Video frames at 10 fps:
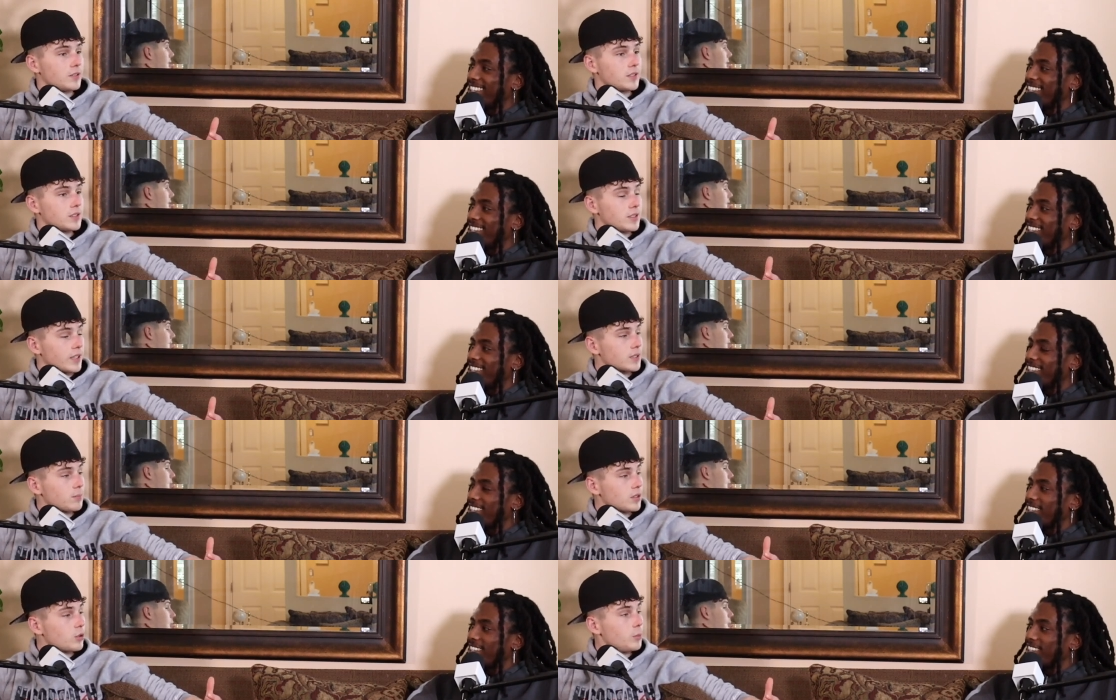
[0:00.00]
Speaker 1: six
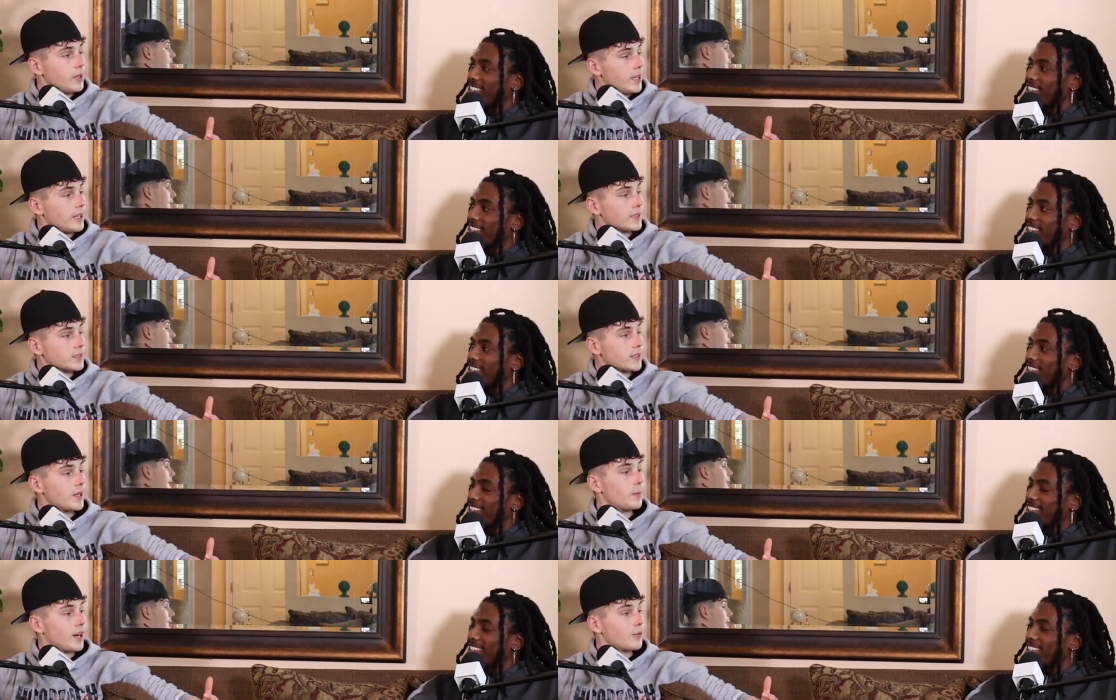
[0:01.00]
blue beings
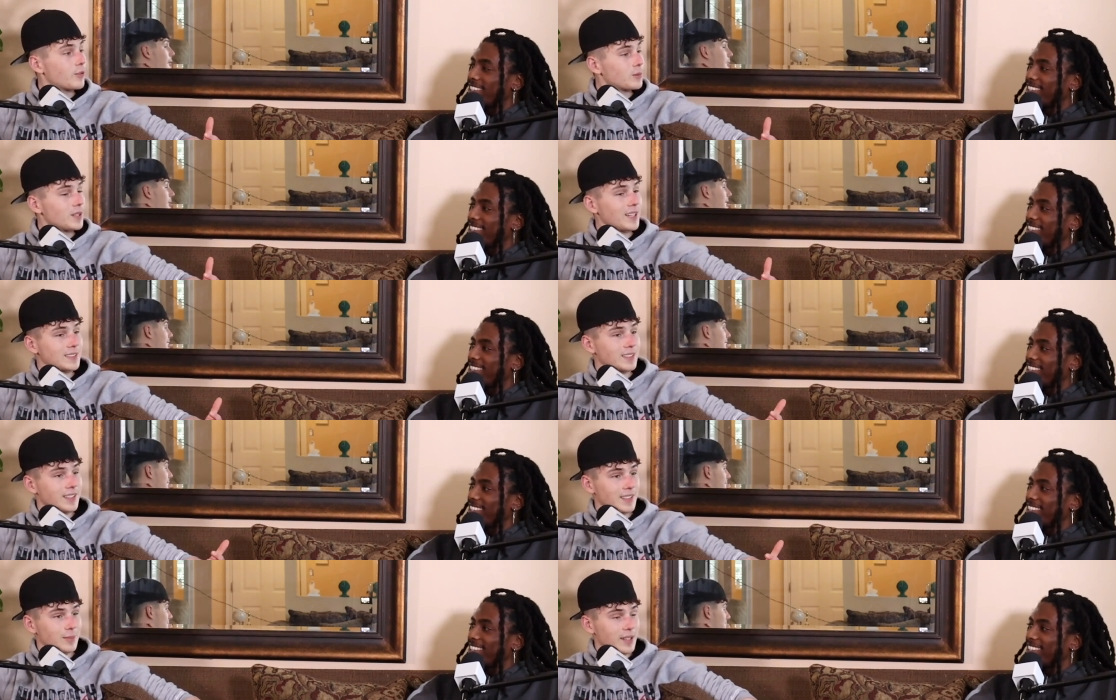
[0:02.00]
in my room last
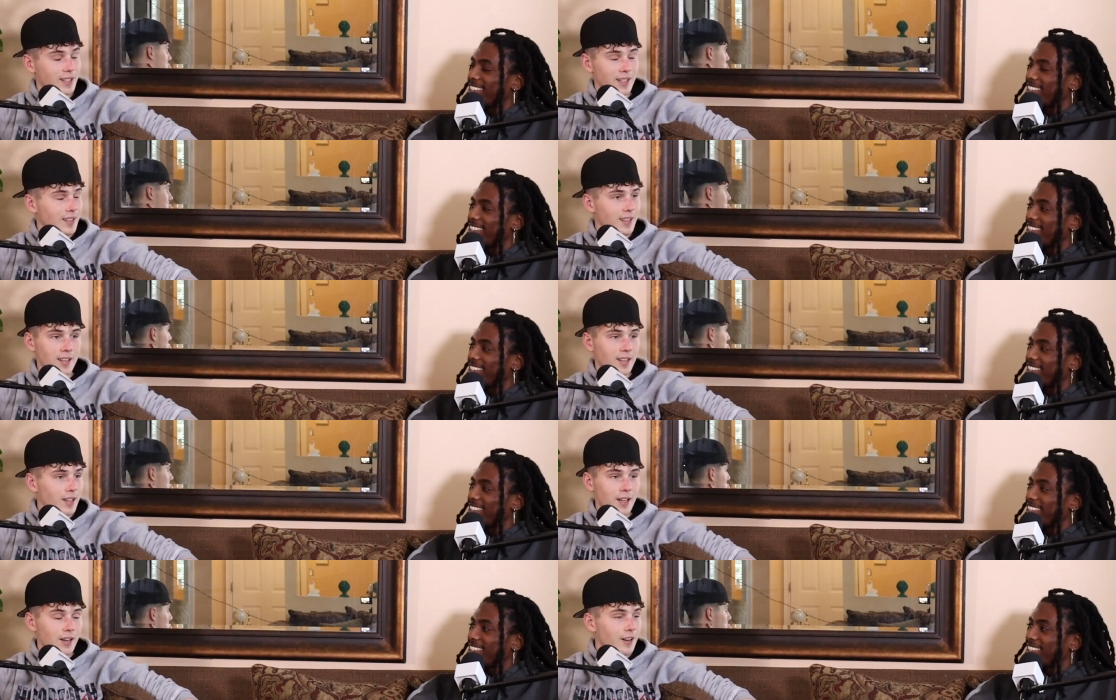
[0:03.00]
night. I'm like,
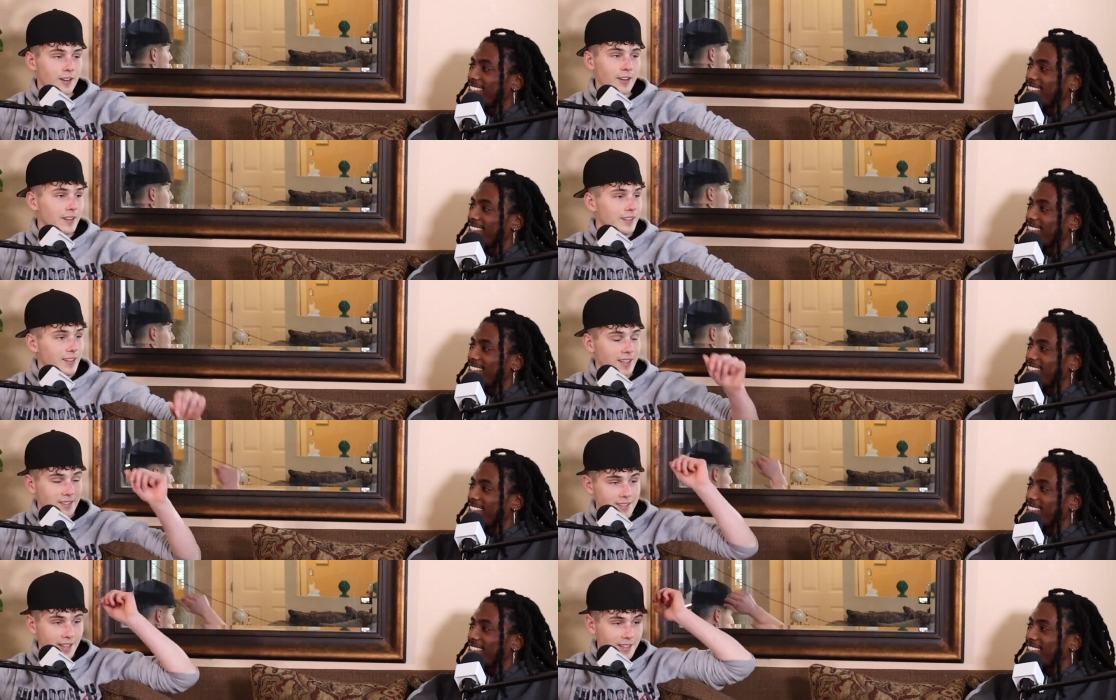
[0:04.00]
all right,
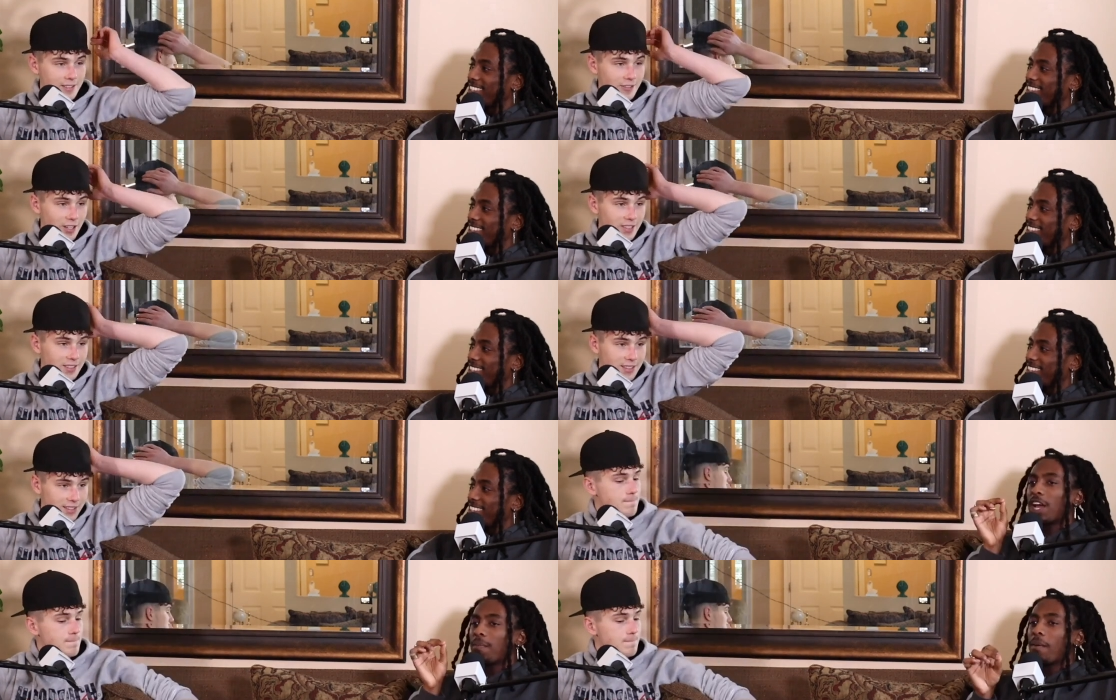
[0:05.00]
that's that's crazy.
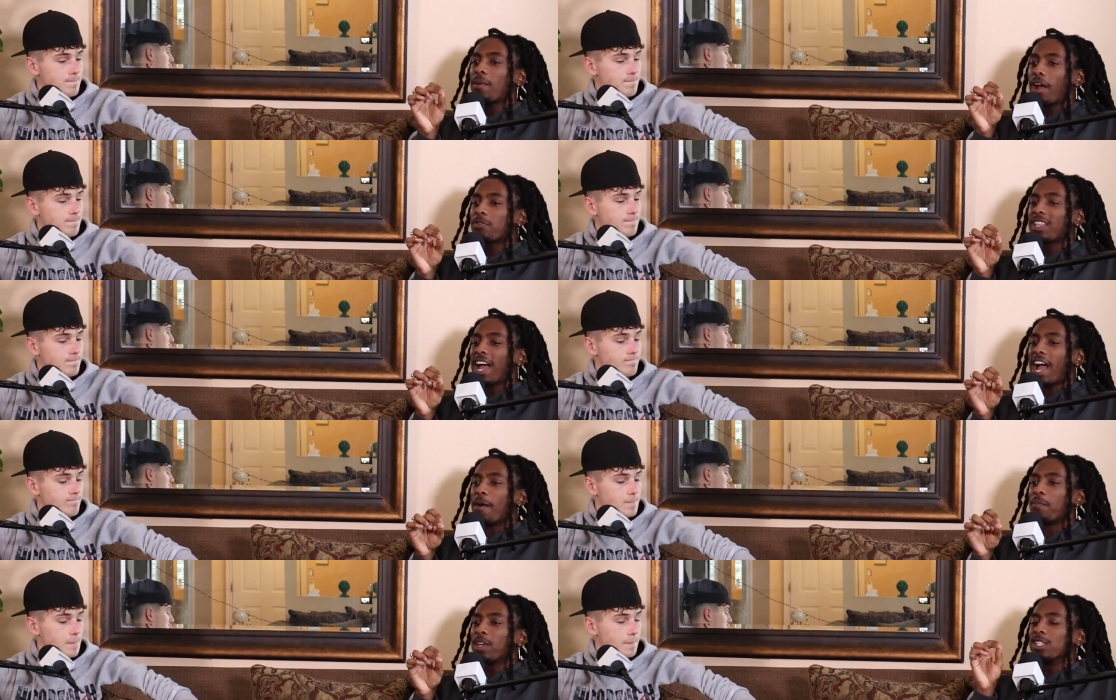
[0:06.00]
Speaker 2: I remember after that
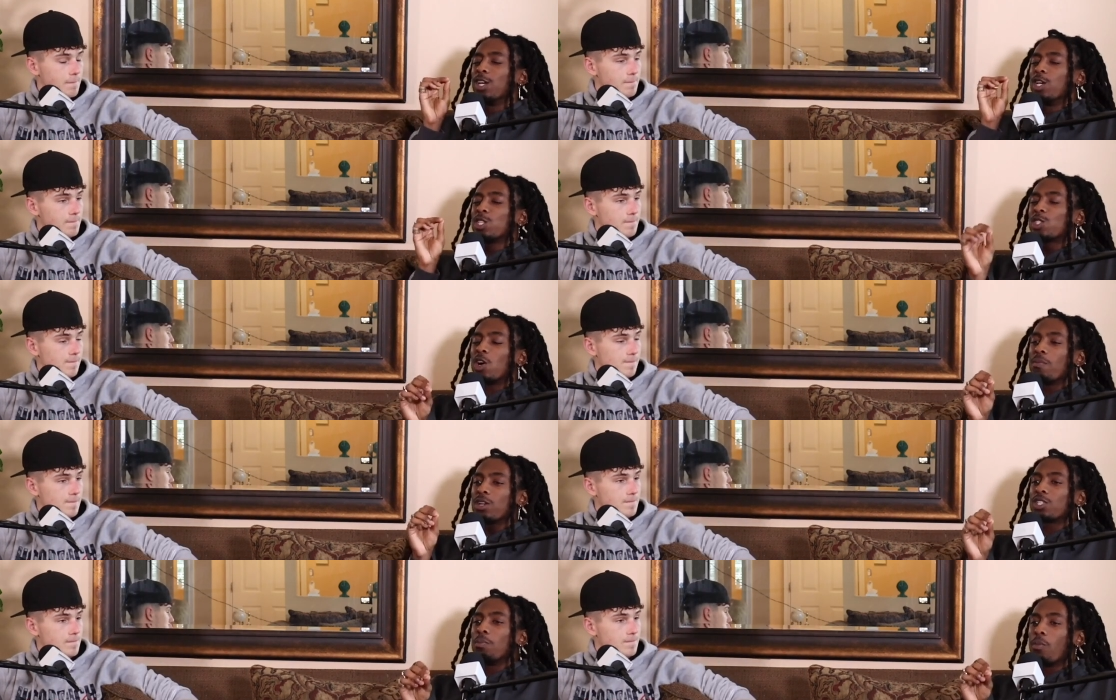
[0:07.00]
happened, so
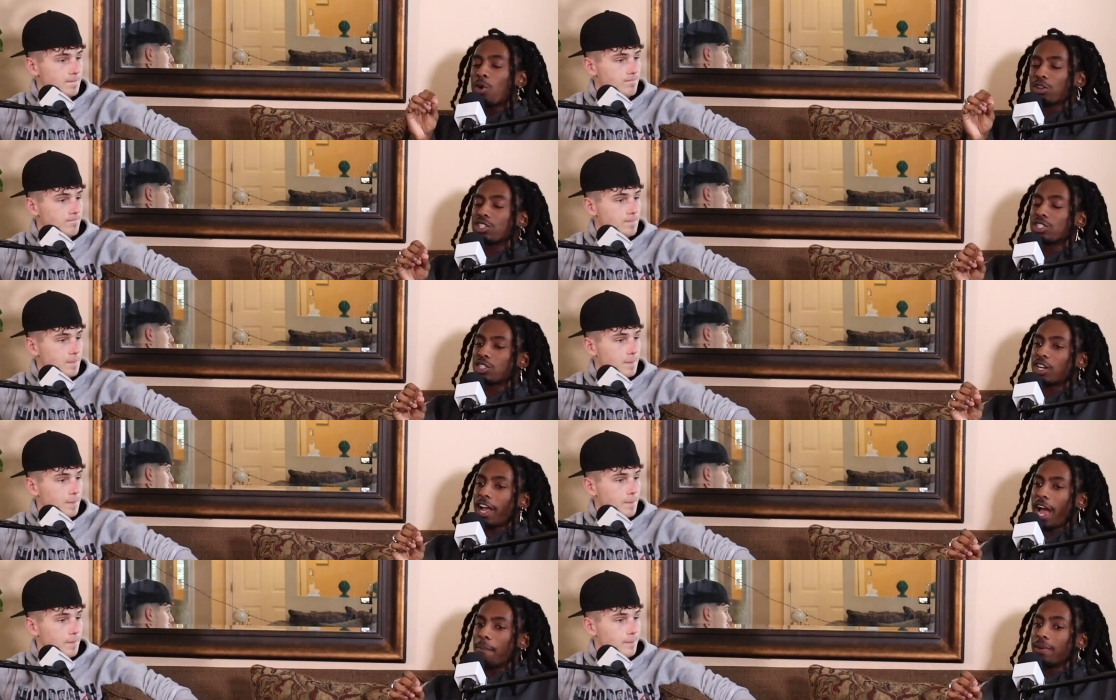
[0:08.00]
much more shit started
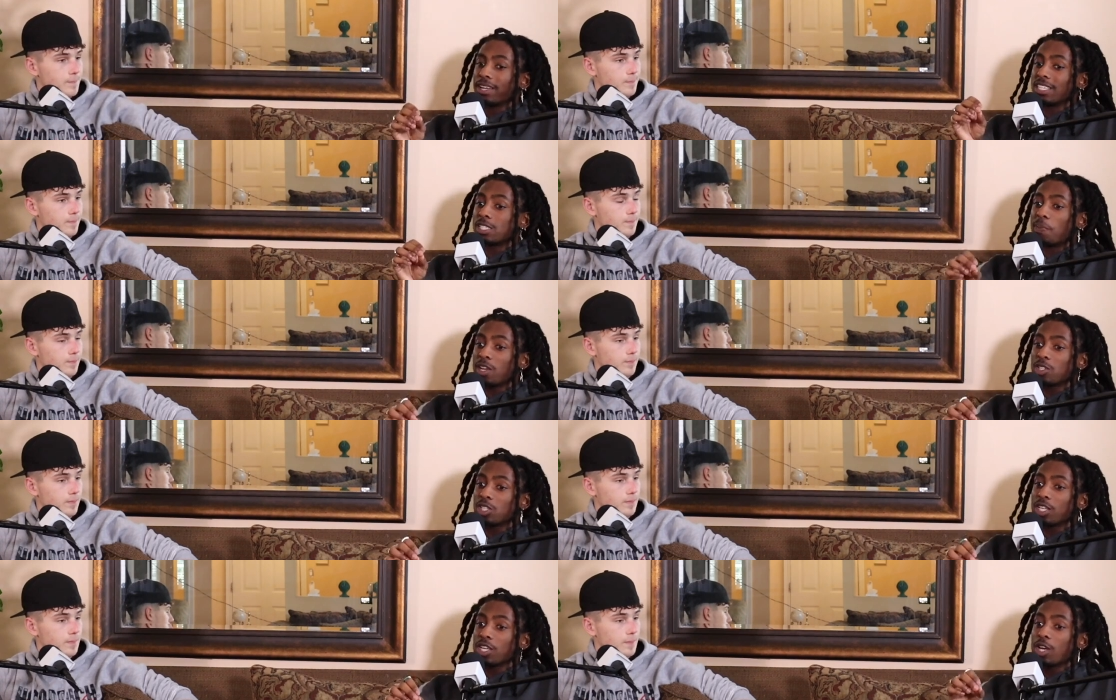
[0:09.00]
happening,
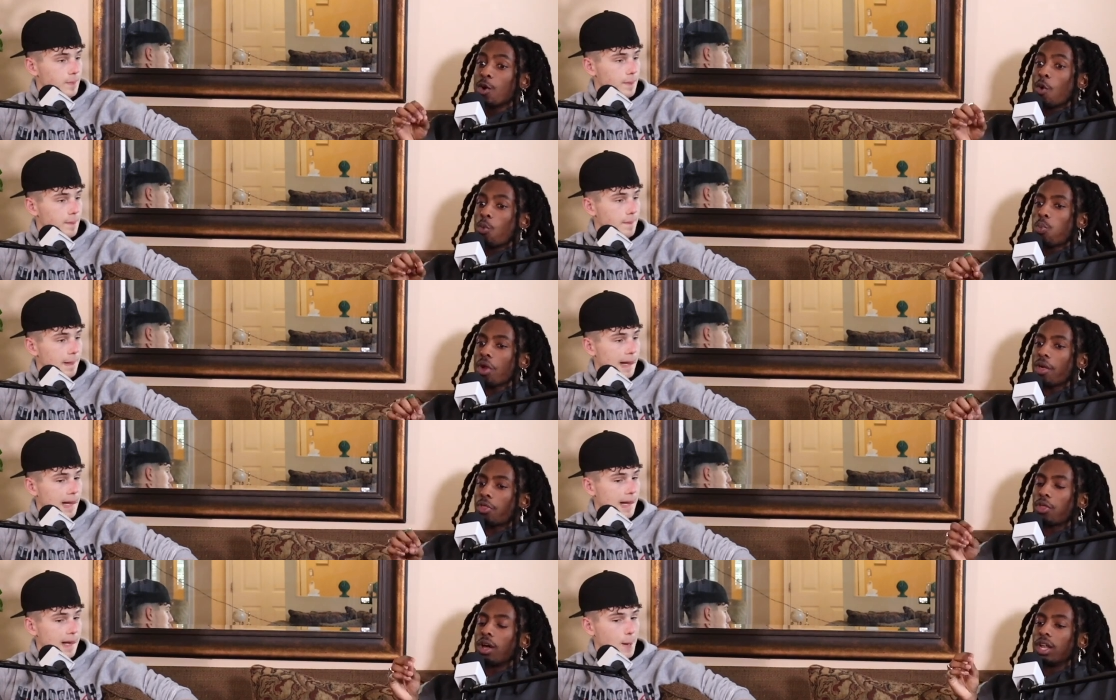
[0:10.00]
especially
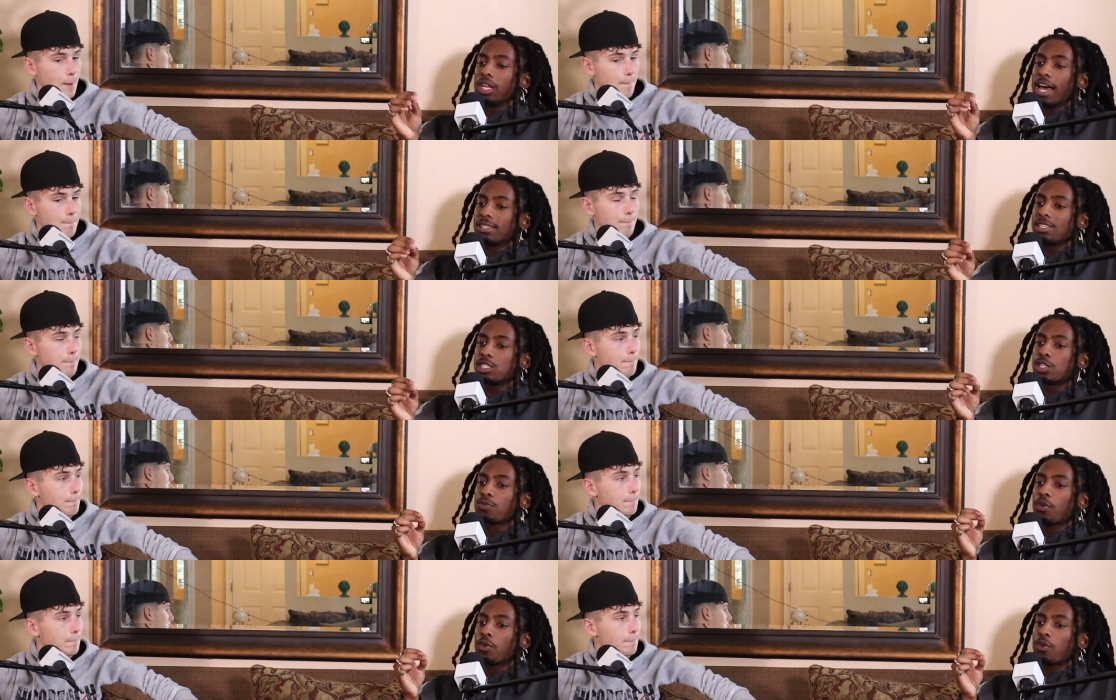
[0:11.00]
with lessons